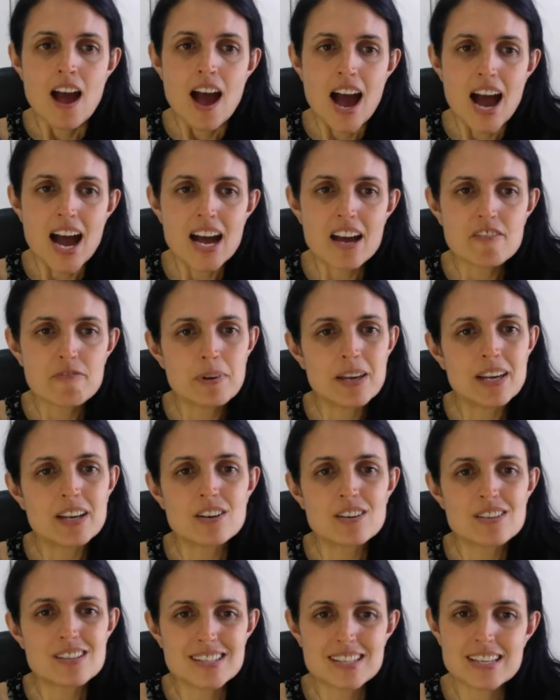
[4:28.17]
I've been
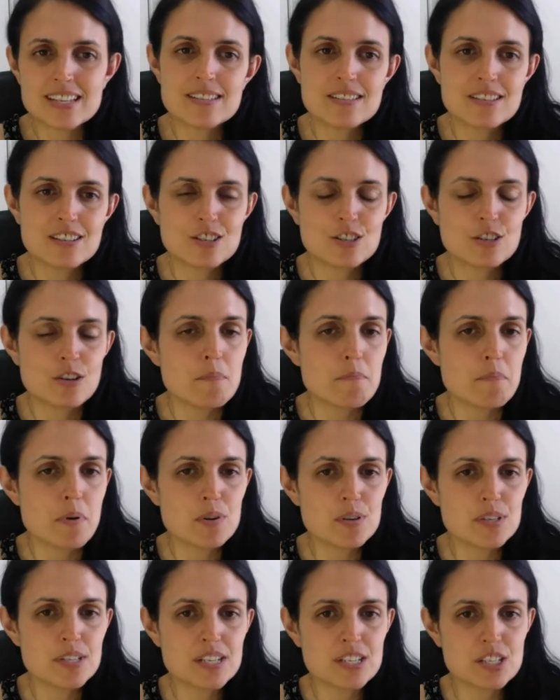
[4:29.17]
consistent
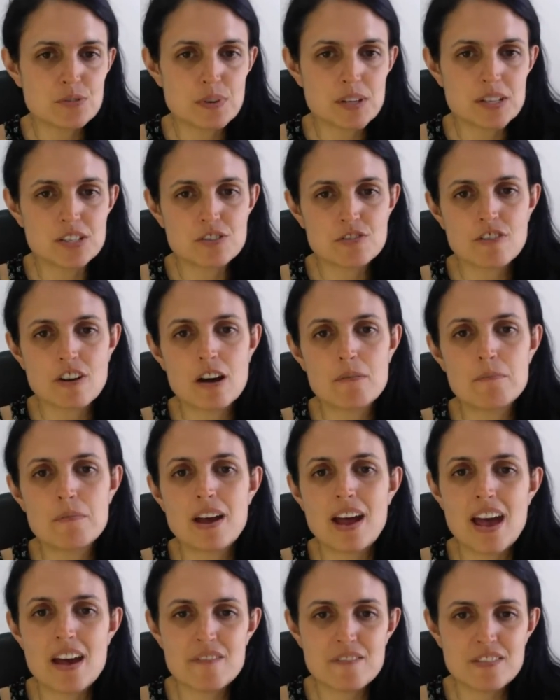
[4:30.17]
posting to Instagram
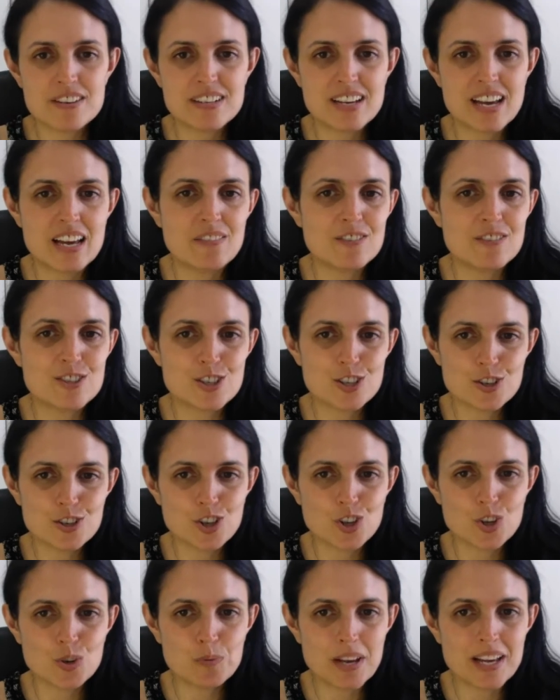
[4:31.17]
every day for two
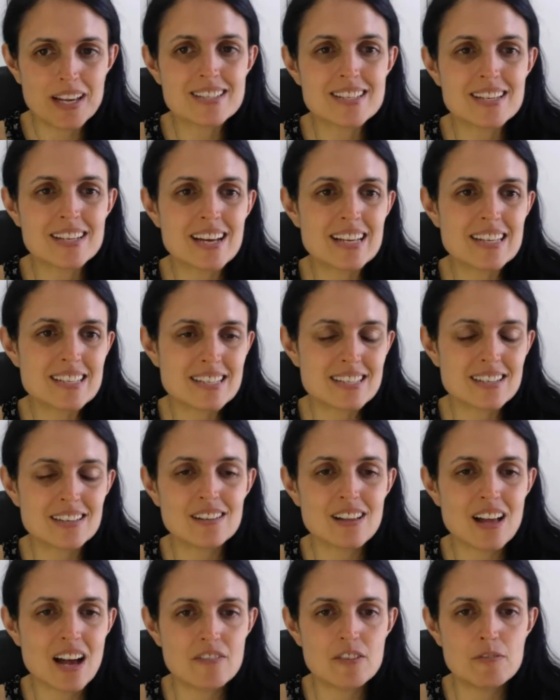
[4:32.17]
whole weeks and I
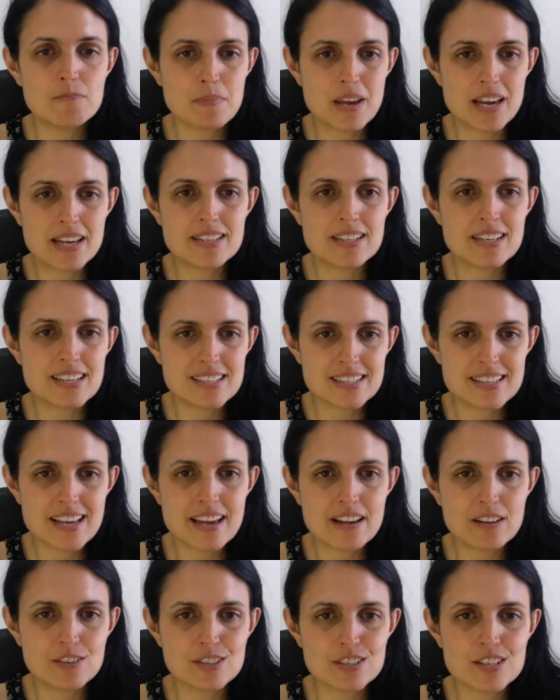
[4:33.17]
still haven't made any
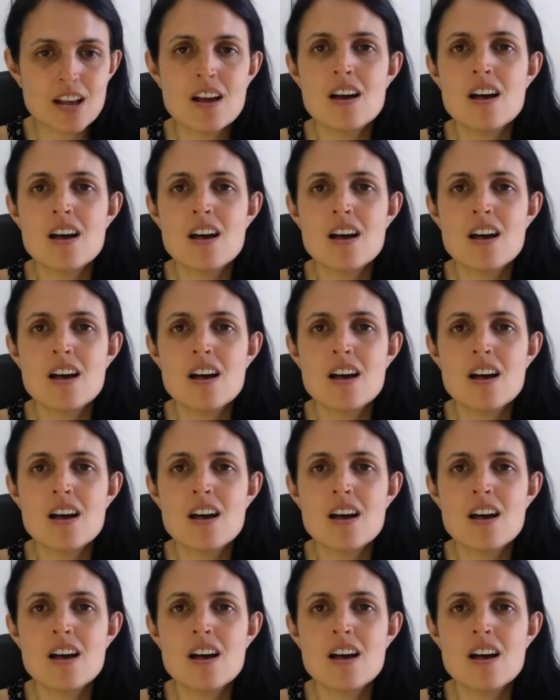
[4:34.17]
sales.